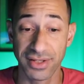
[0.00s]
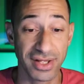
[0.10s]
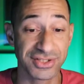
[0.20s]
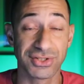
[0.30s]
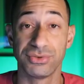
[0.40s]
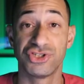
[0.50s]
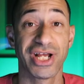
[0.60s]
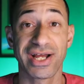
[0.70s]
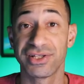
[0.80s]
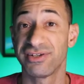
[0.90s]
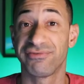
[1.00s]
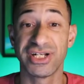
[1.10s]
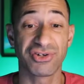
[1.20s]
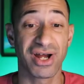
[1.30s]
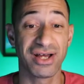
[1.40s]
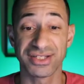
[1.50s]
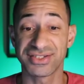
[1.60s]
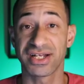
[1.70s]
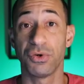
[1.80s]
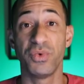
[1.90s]
So check out the free trial. It's like
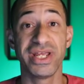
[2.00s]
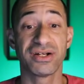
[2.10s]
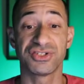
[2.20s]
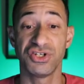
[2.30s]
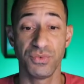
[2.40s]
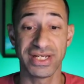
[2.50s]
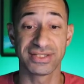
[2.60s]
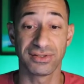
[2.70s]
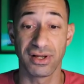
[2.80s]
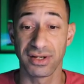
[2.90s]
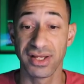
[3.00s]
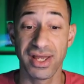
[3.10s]
a week or 2 weeks long,